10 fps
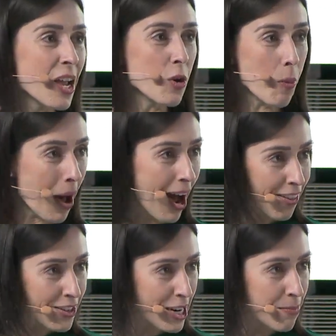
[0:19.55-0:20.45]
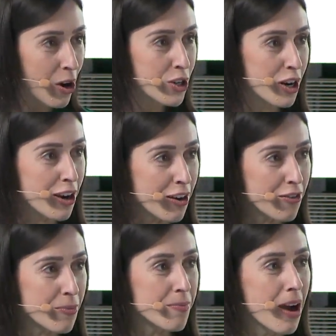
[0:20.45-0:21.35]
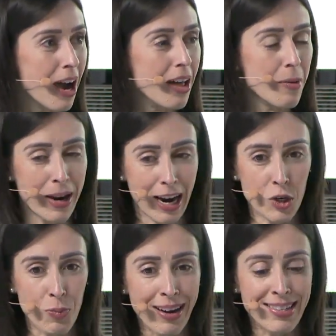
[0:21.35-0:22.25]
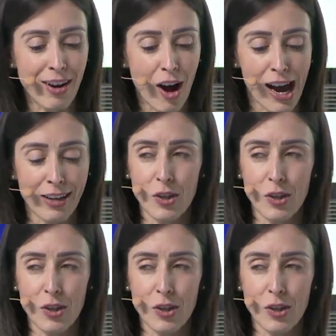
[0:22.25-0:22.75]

You were part of the demerger from the BHP side.